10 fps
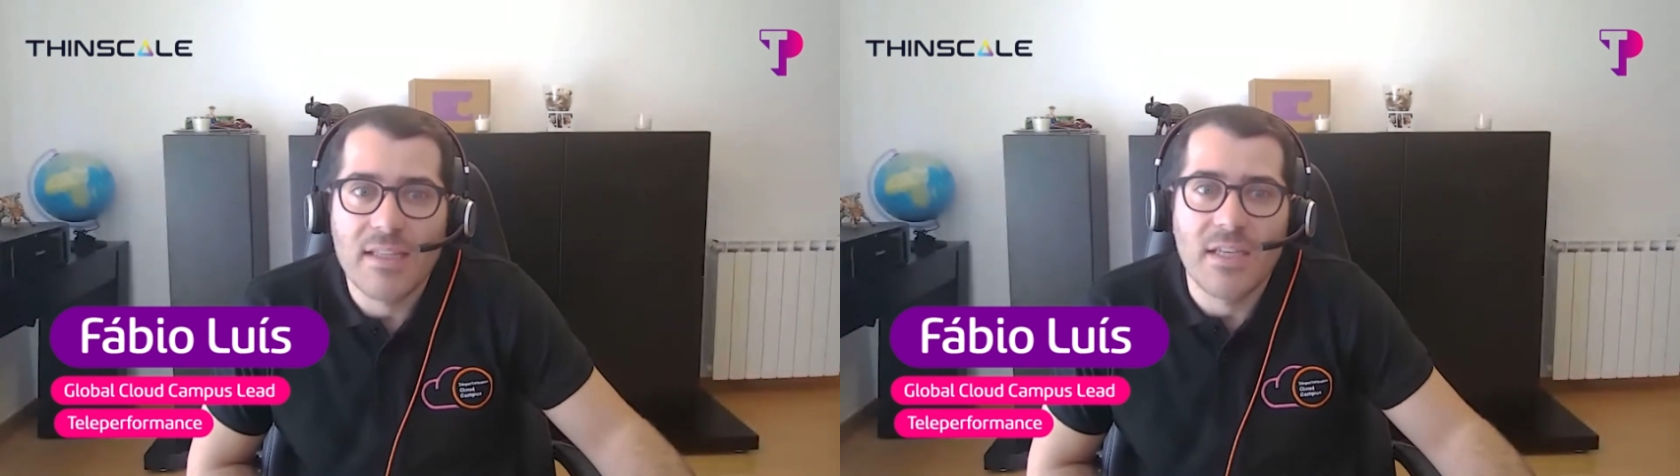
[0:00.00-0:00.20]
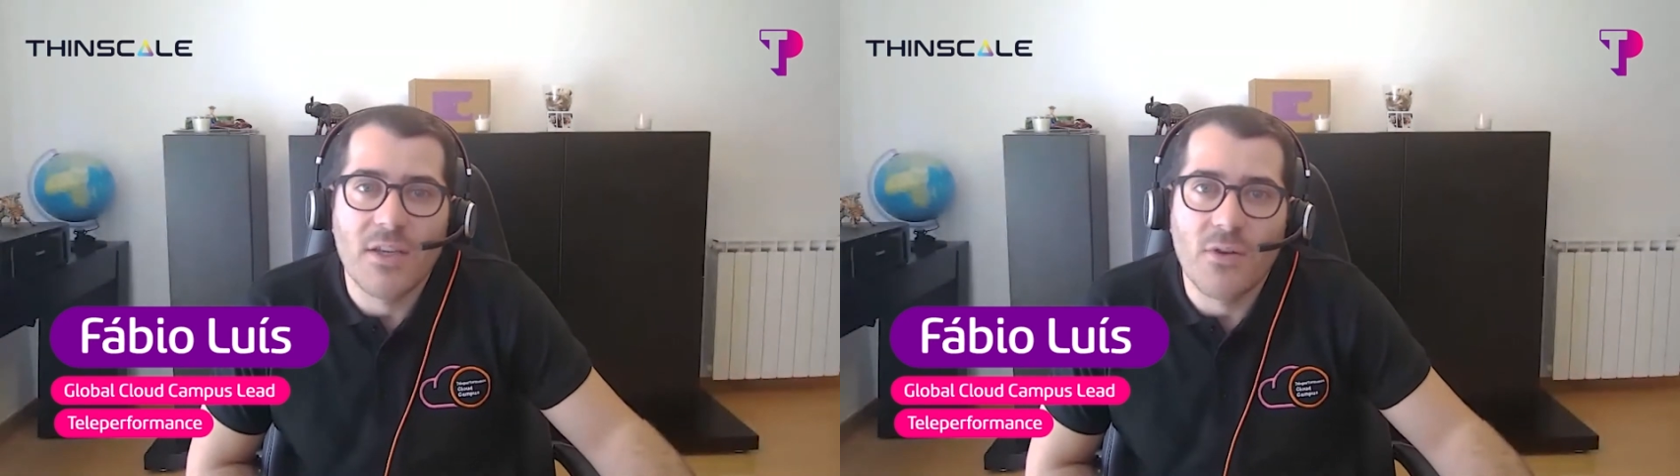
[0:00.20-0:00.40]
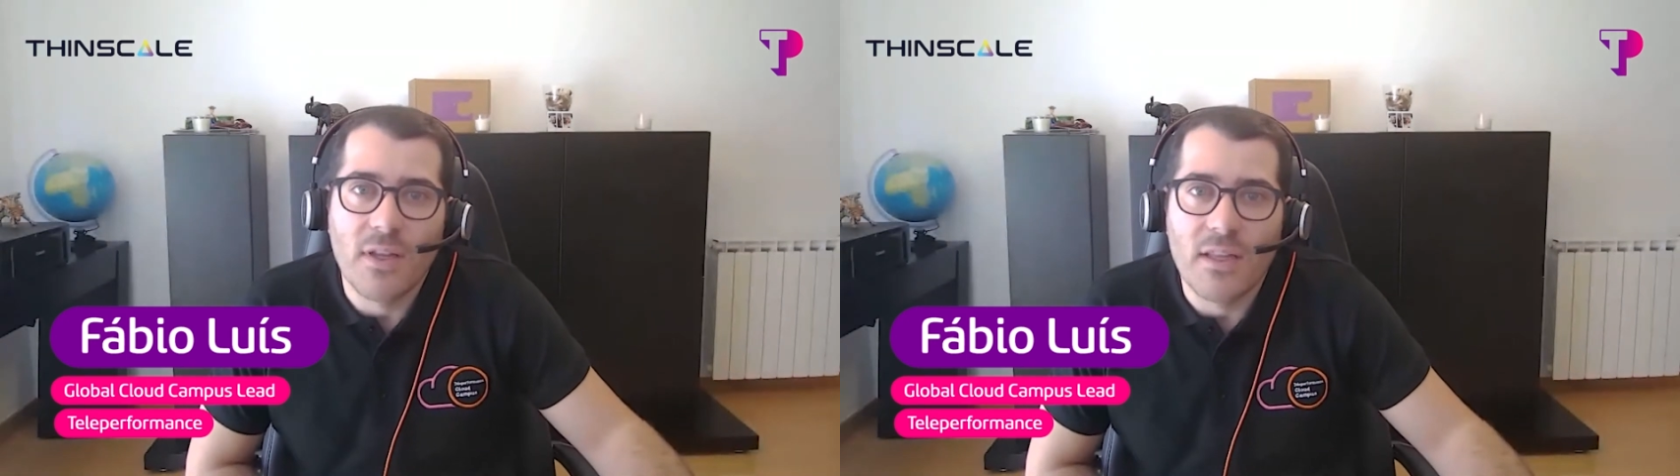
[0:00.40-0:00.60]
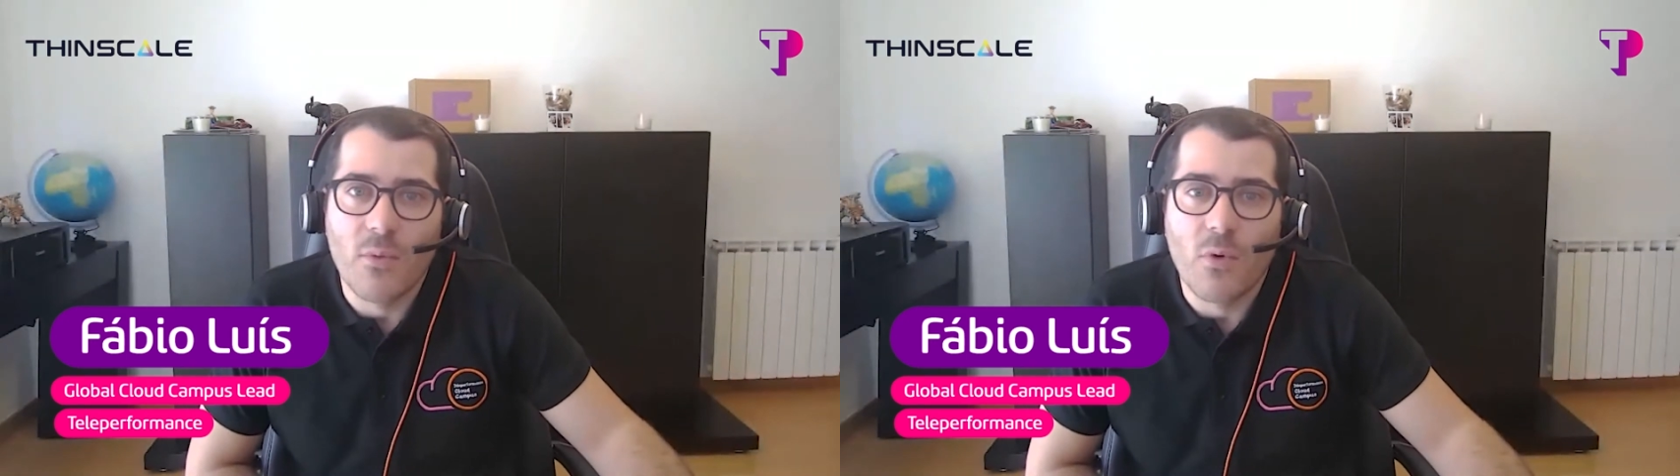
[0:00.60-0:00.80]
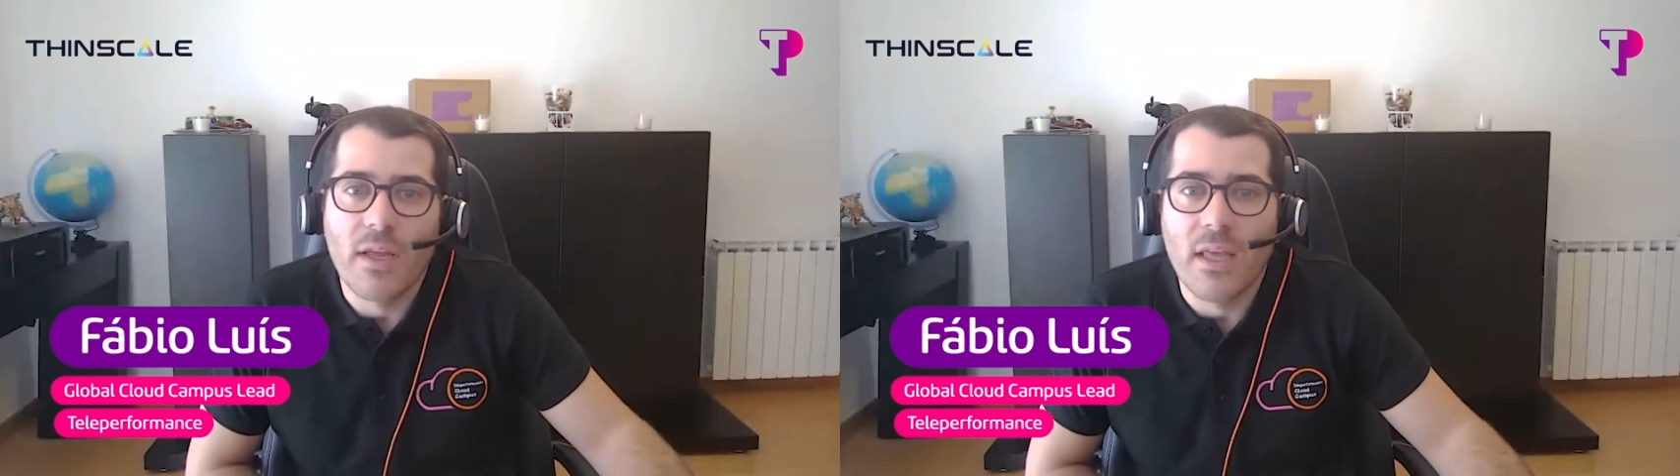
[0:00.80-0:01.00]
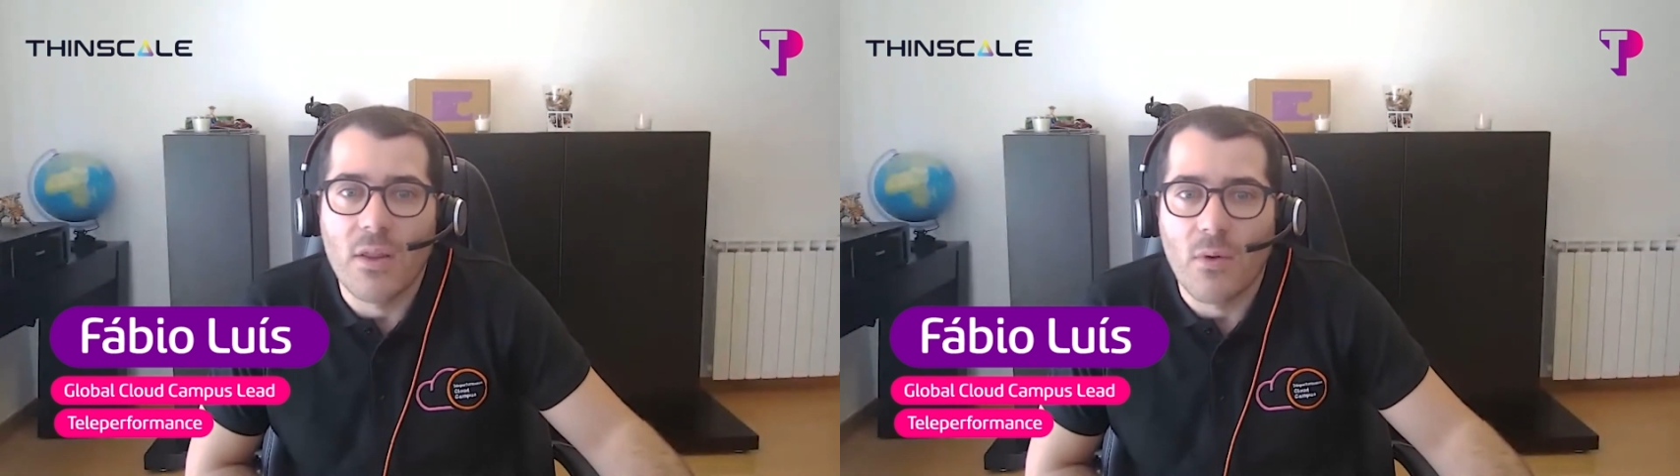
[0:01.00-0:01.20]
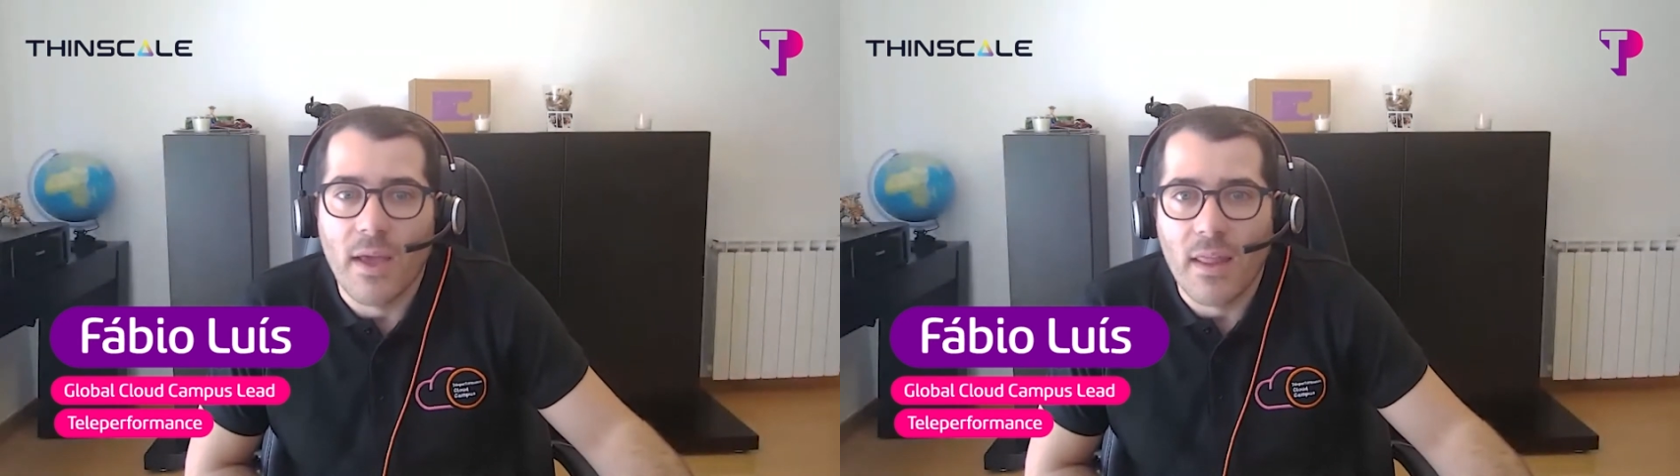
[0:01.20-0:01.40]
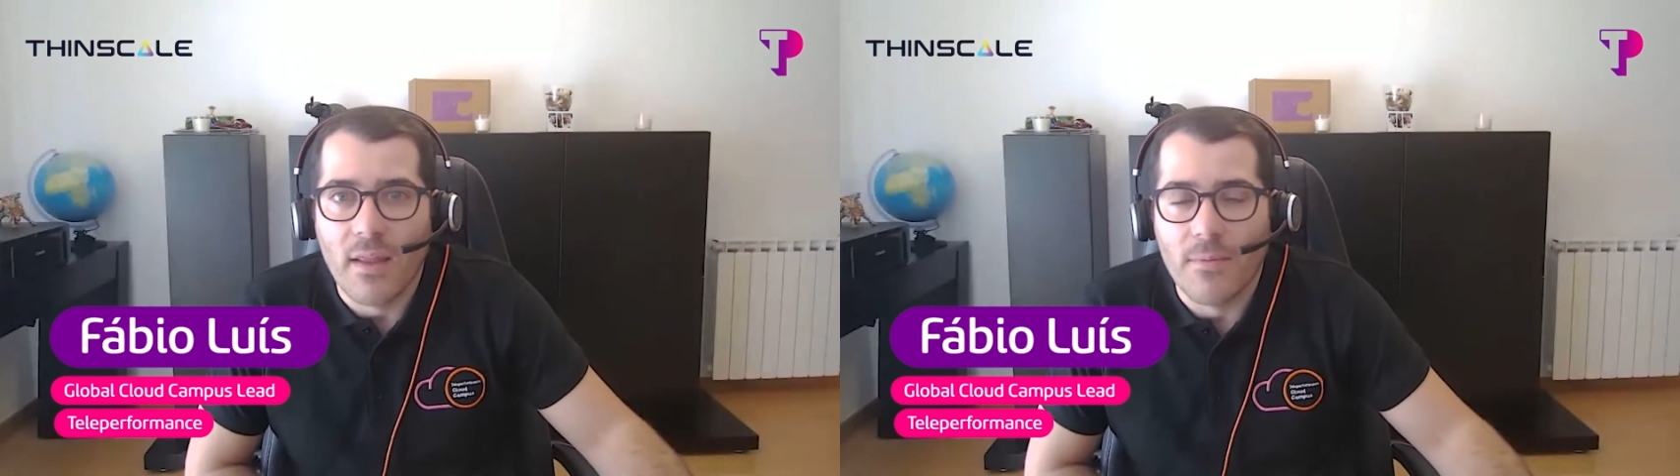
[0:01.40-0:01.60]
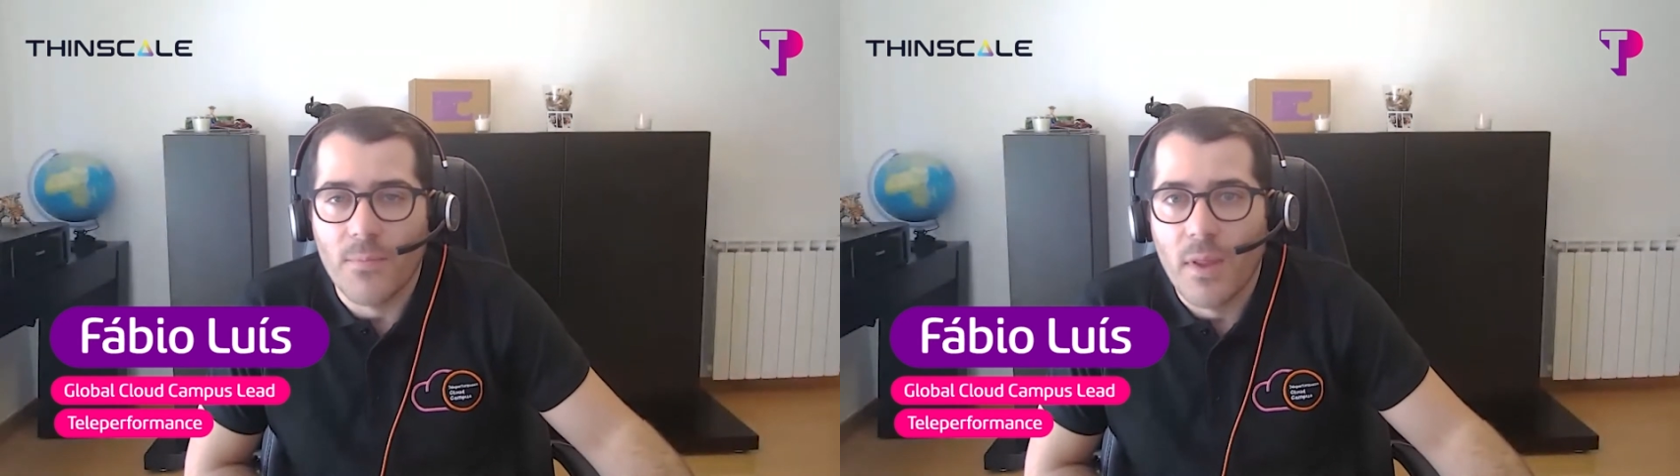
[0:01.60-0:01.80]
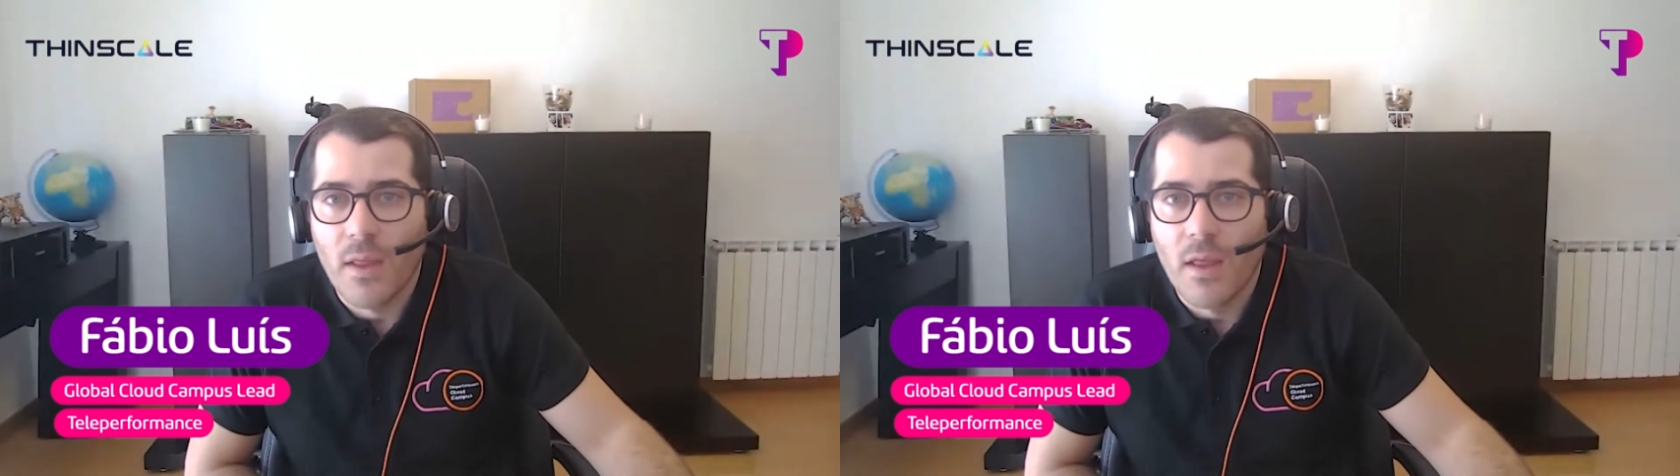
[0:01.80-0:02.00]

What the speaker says: and security working together.